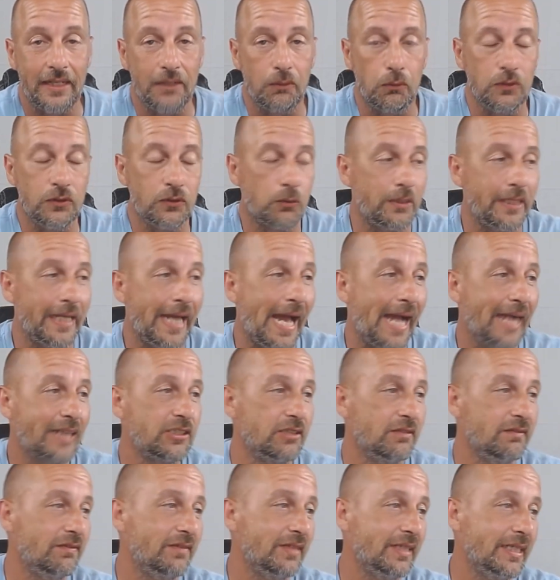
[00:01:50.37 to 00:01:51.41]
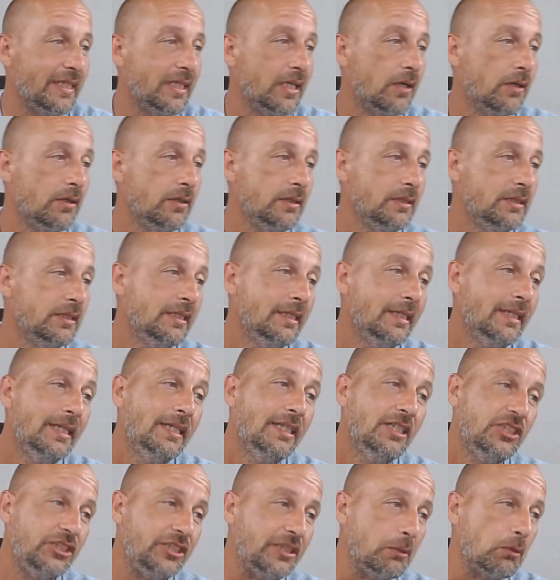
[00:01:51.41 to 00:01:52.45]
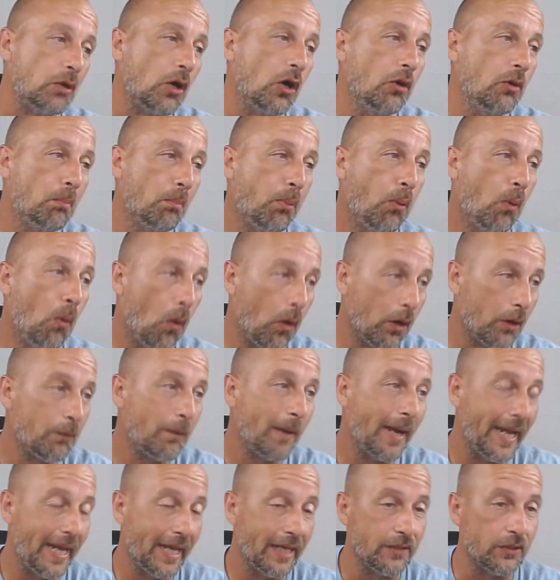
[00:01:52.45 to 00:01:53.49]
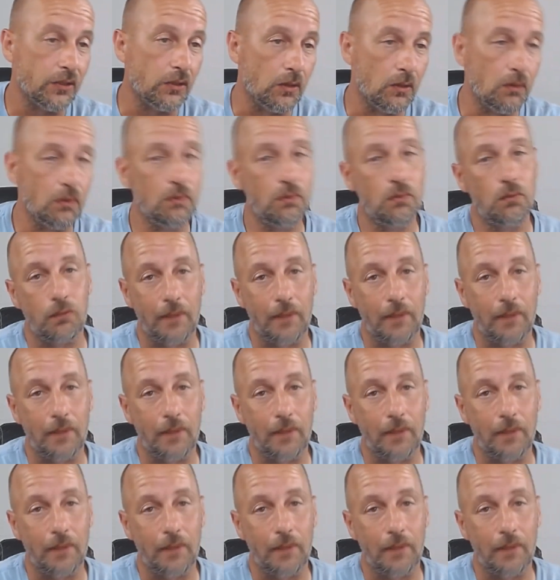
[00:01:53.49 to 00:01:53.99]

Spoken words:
It was a reaction video, and she wrote, "Poor Randall.